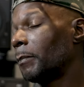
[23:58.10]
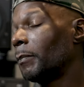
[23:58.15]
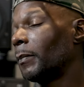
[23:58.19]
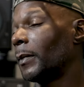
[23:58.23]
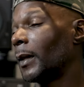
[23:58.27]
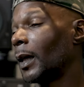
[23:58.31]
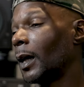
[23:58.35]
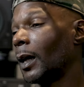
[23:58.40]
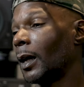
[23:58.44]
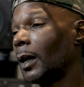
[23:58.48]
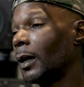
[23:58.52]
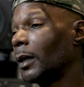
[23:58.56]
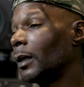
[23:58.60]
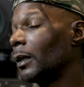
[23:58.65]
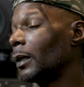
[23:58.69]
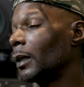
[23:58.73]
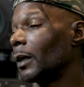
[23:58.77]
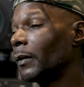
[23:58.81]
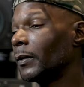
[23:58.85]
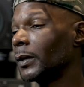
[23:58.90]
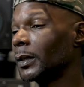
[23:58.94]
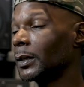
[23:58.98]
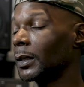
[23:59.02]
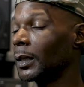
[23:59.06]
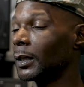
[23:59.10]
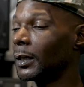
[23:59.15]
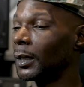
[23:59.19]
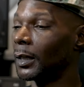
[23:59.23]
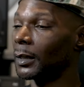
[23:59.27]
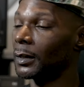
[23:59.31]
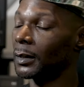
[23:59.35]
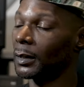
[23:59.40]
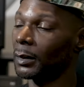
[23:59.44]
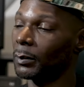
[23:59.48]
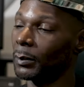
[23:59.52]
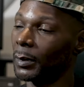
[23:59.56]
Nah, he never said that
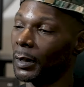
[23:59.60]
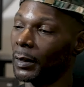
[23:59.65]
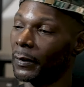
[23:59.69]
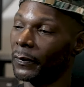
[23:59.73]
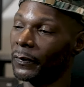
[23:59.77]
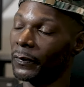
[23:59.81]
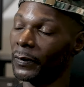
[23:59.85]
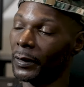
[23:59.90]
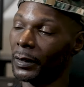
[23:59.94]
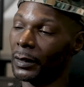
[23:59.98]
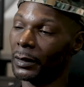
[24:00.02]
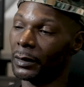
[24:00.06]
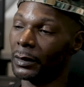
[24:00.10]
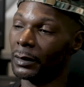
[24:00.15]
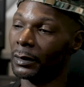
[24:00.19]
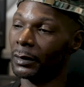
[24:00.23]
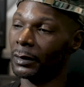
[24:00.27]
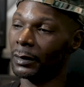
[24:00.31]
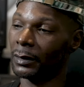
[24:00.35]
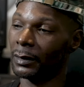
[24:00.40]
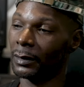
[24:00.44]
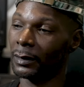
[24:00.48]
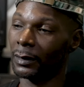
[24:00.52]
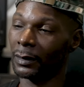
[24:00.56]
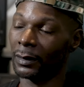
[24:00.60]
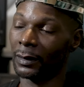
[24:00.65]
to my face. I